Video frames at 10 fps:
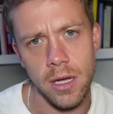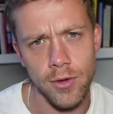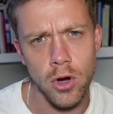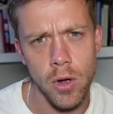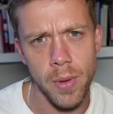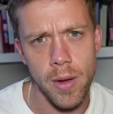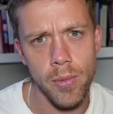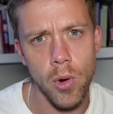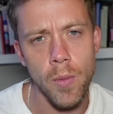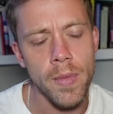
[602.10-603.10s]
of younger
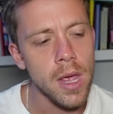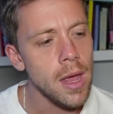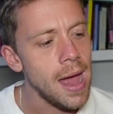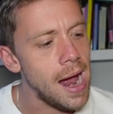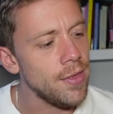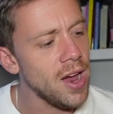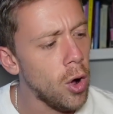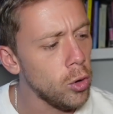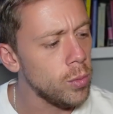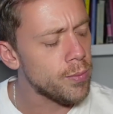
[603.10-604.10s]
people. And their
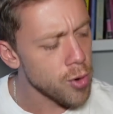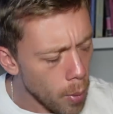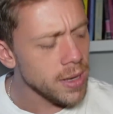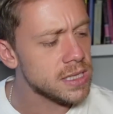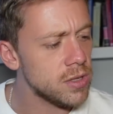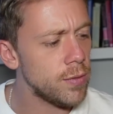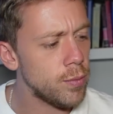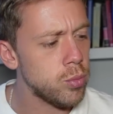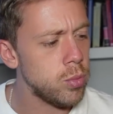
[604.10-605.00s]
whole promise of